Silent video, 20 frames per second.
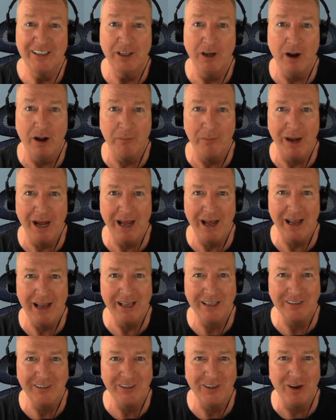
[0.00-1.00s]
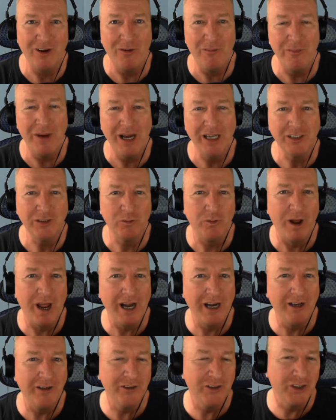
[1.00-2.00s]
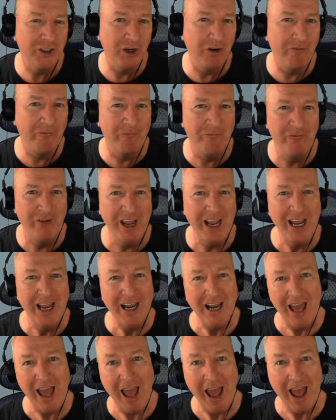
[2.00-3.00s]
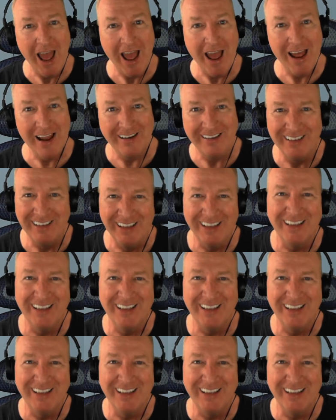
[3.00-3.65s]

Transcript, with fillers: You're on my ass so much, why don't you feel it?